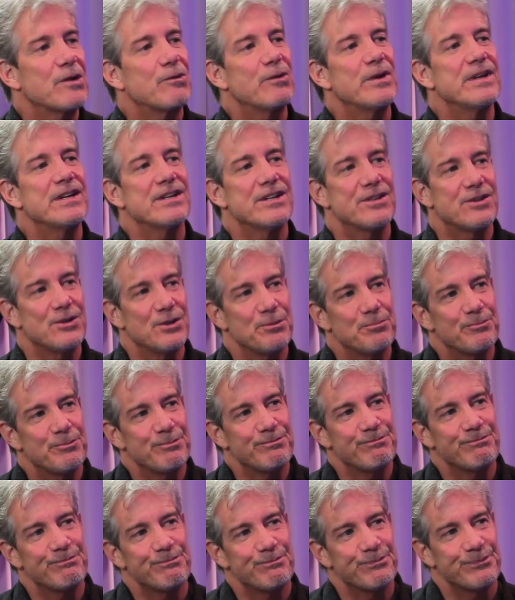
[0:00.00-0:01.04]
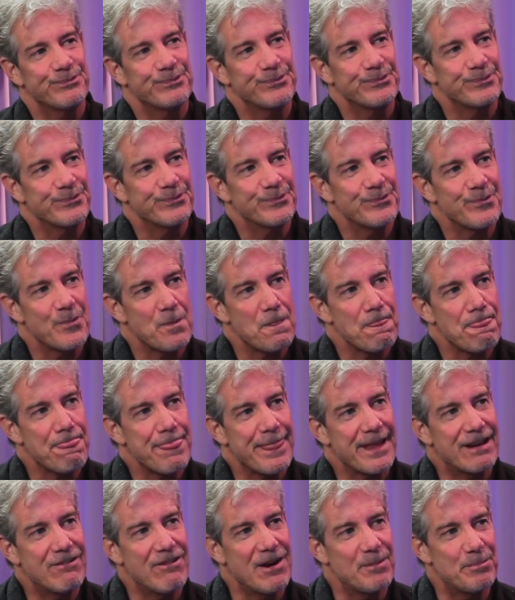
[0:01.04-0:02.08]
Gra Grandpa T. Uh,
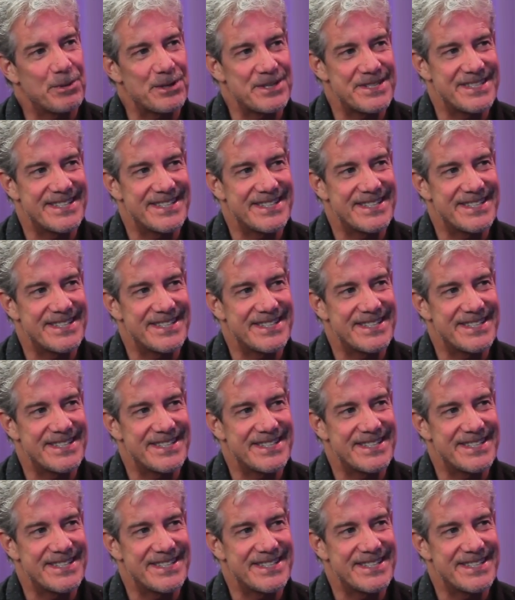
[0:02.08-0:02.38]
so